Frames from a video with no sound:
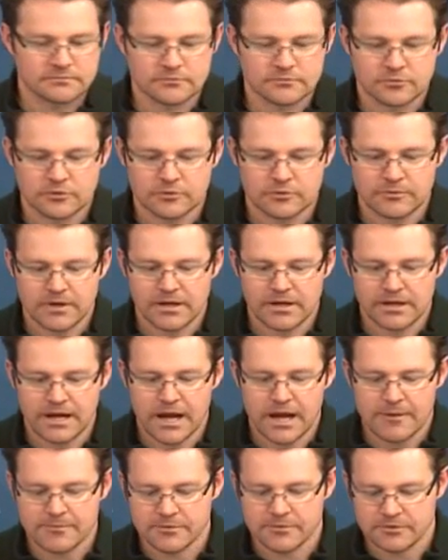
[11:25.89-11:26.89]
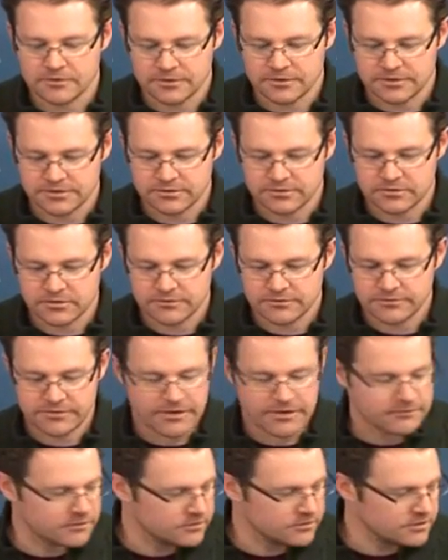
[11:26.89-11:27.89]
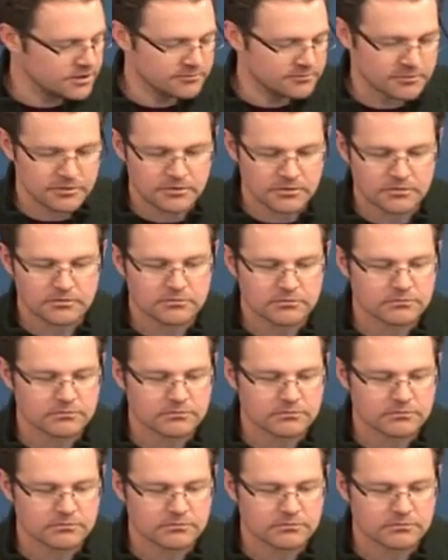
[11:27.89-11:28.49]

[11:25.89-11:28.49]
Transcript: or my Apple is sort of having trouble.